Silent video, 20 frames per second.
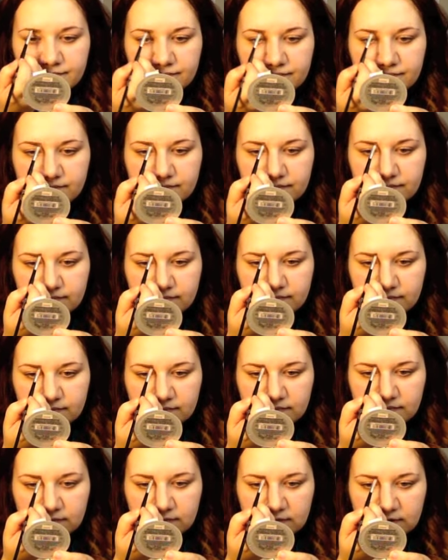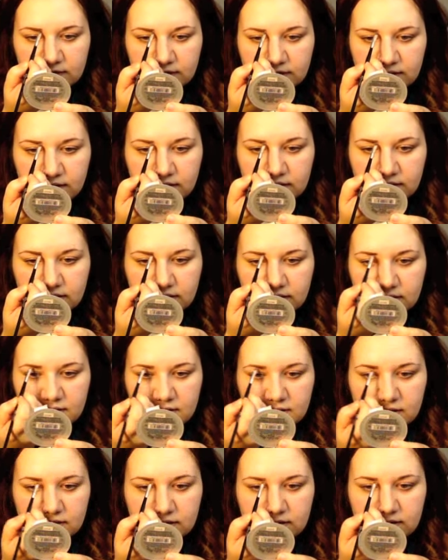
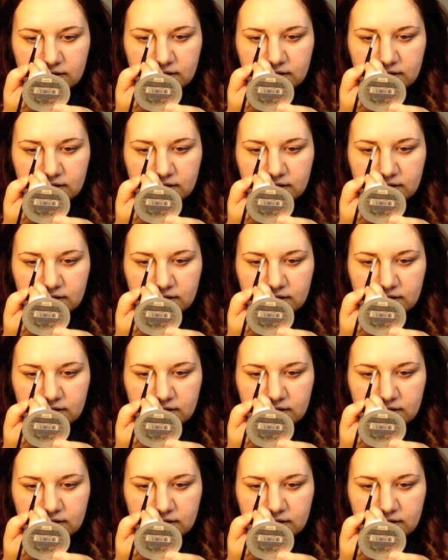No one is speaking in this clip.